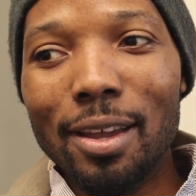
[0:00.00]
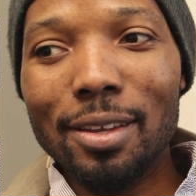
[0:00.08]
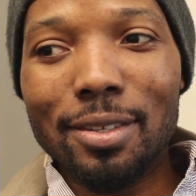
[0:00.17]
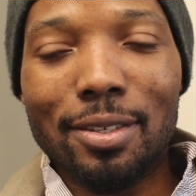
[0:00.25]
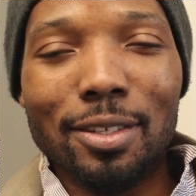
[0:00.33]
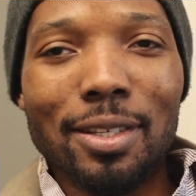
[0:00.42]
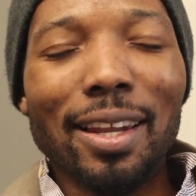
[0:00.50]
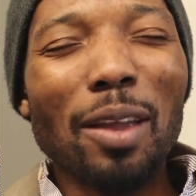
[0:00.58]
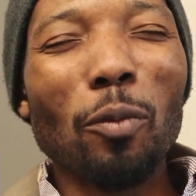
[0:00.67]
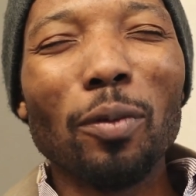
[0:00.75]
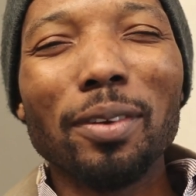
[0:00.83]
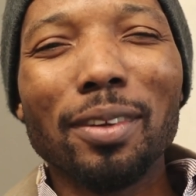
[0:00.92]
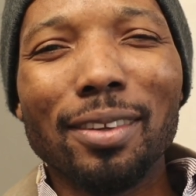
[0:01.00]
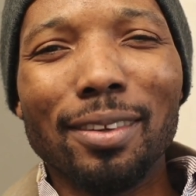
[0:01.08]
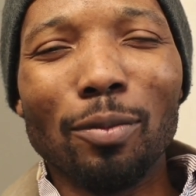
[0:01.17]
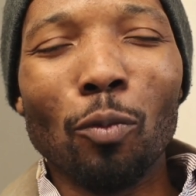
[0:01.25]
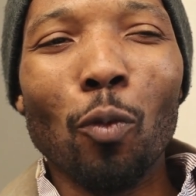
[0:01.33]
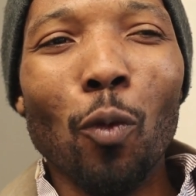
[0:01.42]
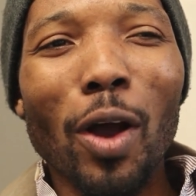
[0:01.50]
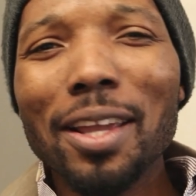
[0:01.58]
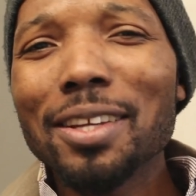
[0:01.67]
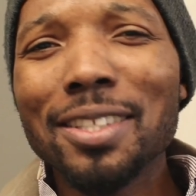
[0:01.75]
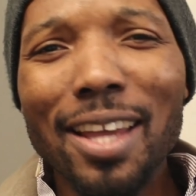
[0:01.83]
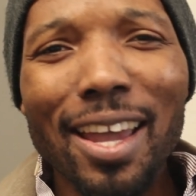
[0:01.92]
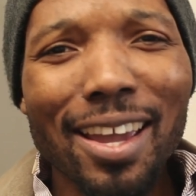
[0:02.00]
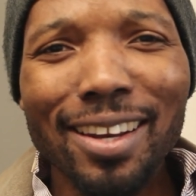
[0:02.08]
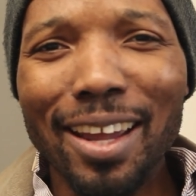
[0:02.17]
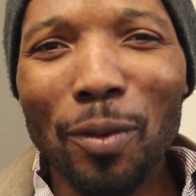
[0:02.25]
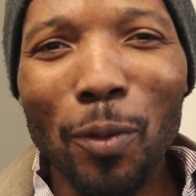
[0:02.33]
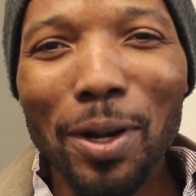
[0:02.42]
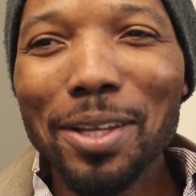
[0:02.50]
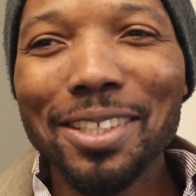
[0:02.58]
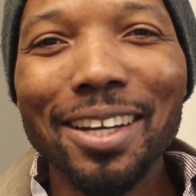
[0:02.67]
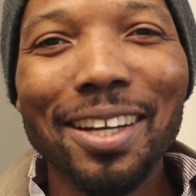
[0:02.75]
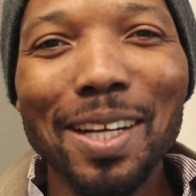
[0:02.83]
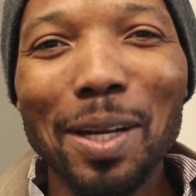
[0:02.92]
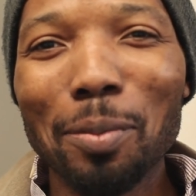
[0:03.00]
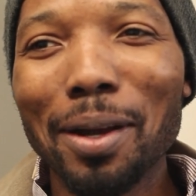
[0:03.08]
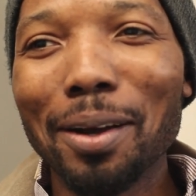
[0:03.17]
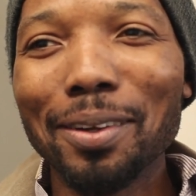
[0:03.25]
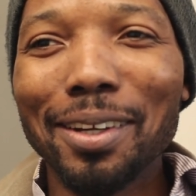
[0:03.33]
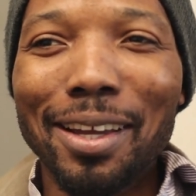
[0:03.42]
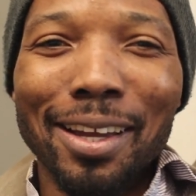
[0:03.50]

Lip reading: It's just like, what are you saying? Like, what are you talking about?